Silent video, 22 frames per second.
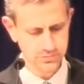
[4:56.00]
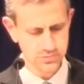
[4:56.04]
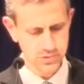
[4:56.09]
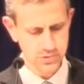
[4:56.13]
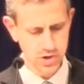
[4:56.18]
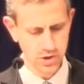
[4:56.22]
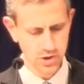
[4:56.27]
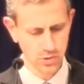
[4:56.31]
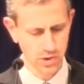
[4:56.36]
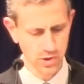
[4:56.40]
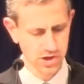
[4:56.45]

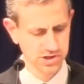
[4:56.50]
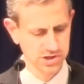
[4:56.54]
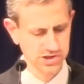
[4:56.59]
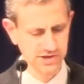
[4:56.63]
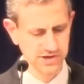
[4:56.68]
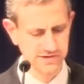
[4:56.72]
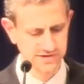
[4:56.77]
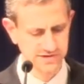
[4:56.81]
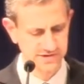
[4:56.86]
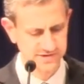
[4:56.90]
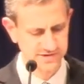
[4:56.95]
where
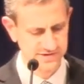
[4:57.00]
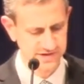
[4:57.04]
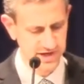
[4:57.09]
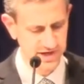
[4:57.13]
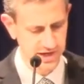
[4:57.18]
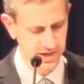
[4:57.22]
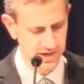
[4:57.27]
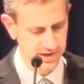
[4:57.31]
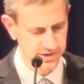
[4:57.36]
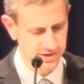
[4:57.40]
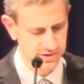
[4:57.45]
Jesus
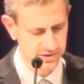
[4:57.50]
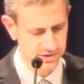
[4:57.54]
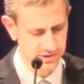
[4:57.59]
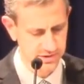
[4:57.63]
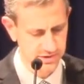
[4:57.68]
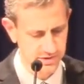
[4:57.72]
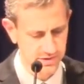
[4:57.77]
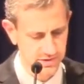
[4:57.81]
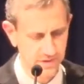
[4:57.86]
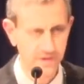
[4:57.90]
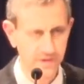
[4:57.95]
said,
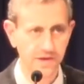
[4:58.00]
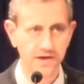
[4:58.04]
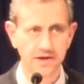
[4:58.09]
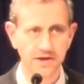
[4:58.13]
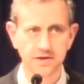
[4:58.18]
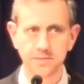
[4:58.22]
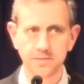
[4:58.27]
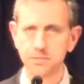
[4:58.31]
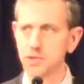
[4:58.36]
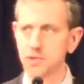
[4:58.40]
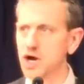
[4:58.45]

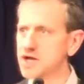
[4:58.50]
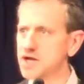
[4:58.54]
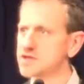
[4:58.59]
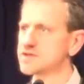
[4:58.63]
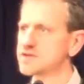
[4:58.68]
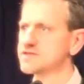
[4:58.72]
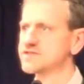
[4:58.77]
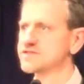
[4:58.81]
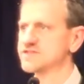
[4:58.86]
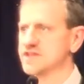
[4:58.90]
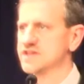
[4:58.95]

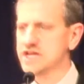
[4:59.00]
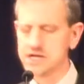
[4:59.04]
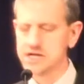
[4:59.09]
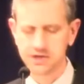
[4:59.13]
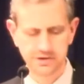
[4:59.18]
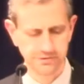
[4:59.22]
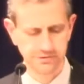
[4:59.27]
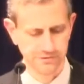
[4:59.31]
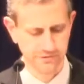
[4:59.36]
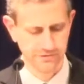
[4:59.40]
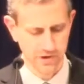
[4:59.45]
But seek
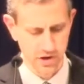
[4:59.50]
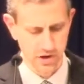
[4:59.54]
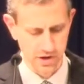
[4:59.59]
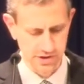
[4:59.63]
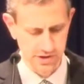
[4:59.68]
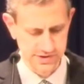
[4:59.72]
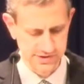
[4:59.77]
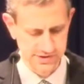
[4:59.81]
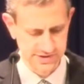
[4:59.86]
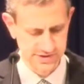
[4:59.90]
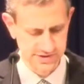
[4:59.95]

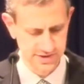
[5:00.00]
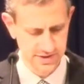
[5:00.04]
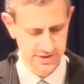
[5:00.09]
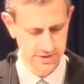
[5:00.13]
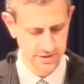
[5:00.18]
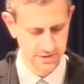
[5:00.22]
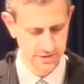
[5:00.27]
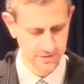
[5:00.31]
first